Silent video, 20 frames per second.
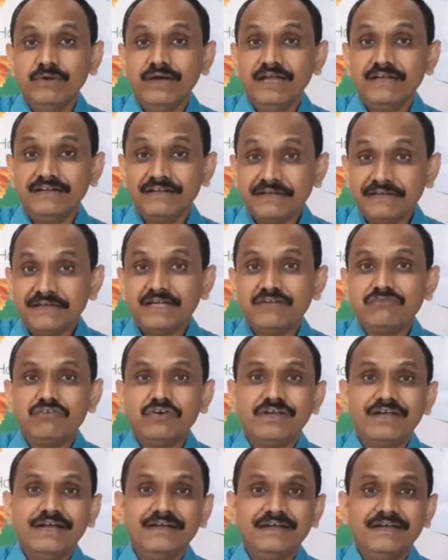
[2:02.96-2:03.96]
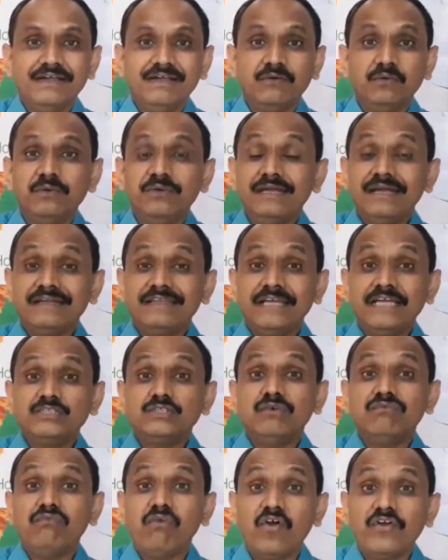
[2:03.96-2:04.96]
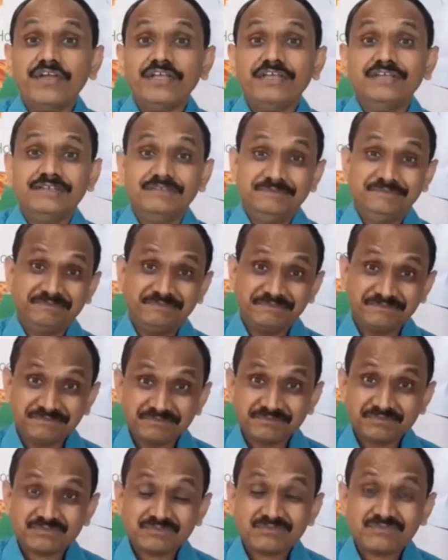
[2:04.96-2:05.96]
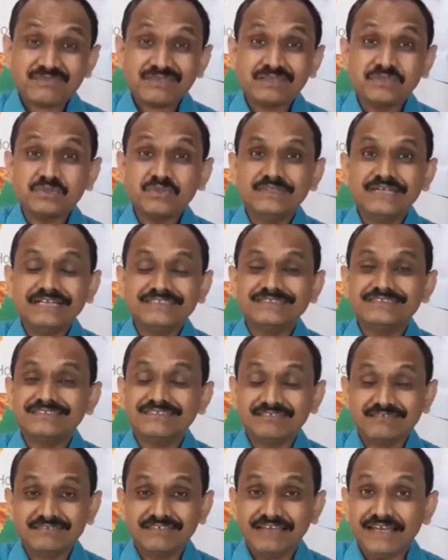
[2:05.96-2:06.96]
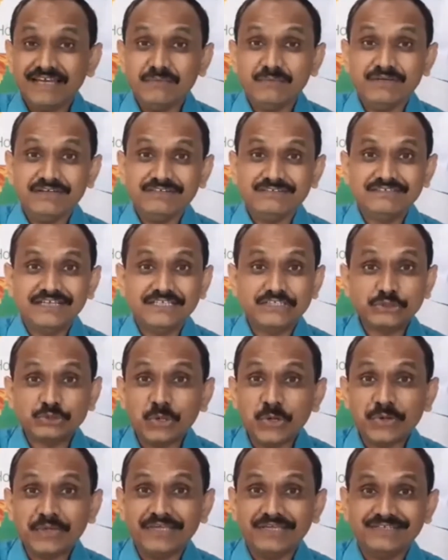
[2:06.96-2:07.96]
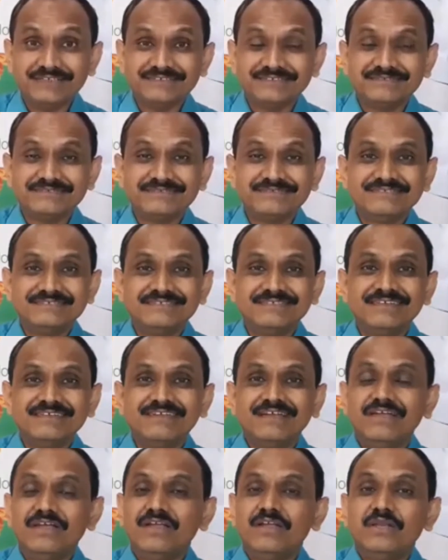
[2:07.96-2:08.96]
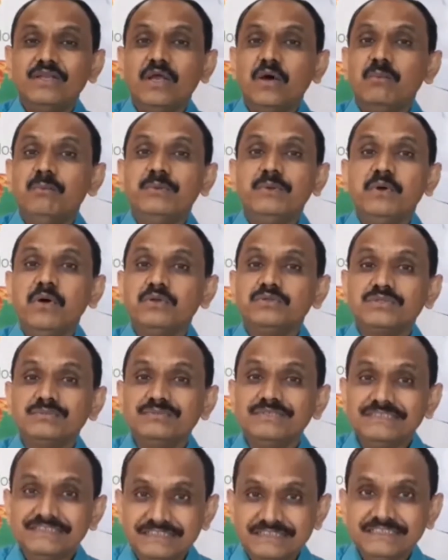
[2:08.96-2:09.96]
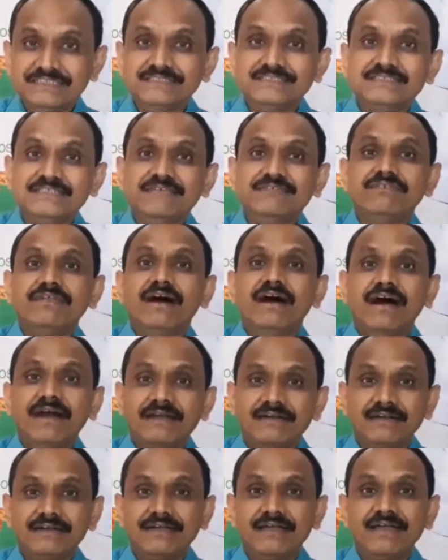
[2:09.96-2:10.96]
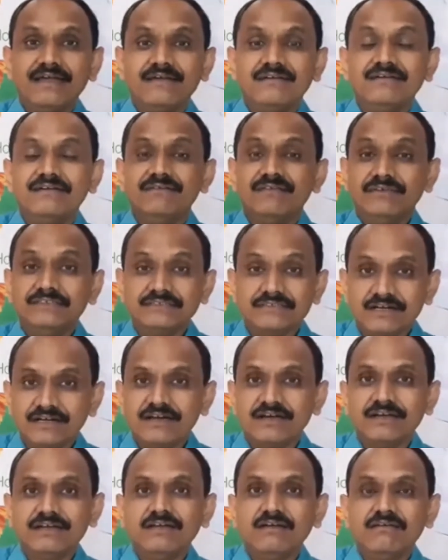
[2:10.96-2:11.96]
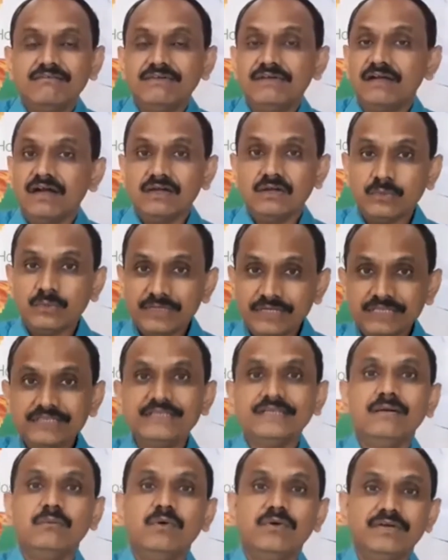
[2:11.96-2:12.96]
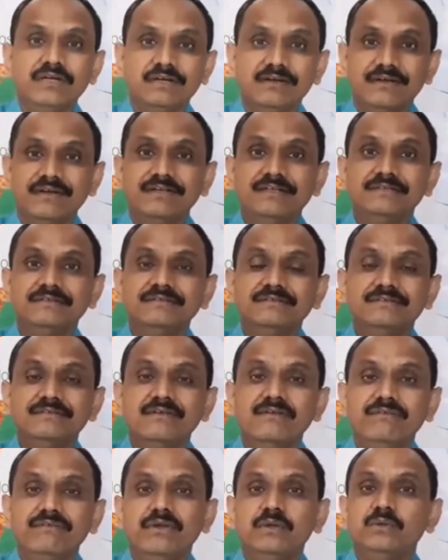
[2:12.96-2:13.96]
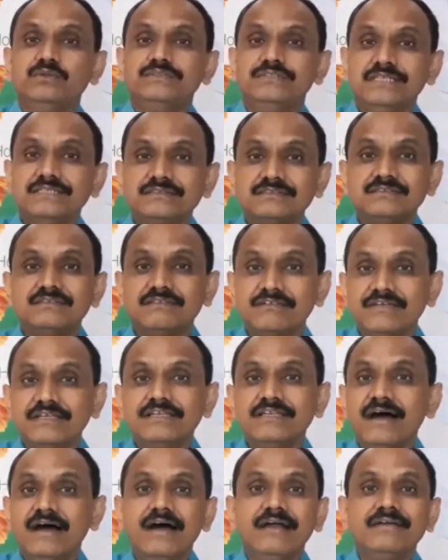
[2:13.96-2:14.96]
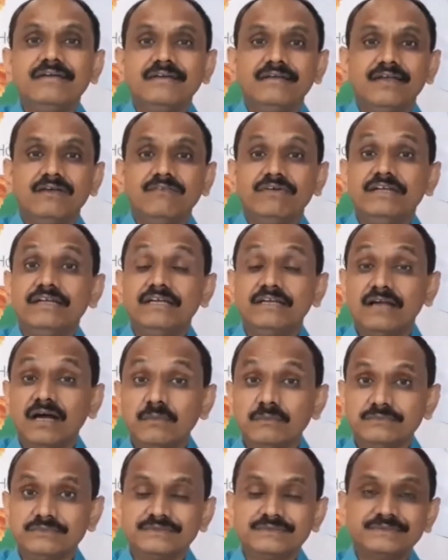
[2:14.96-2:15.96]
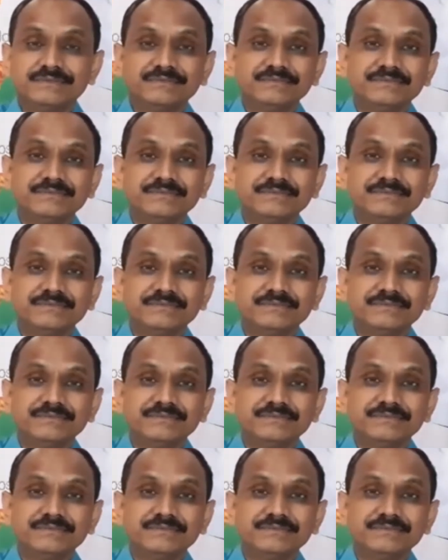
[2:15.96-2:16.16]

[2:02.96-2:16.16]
I treated for heart attack only at the age of 14. So that's terrible, that's shocking. Now, because of the genes, if the heart attack is occurring, we can't do anything about it, right? We have to just treat the heart attack when it comes.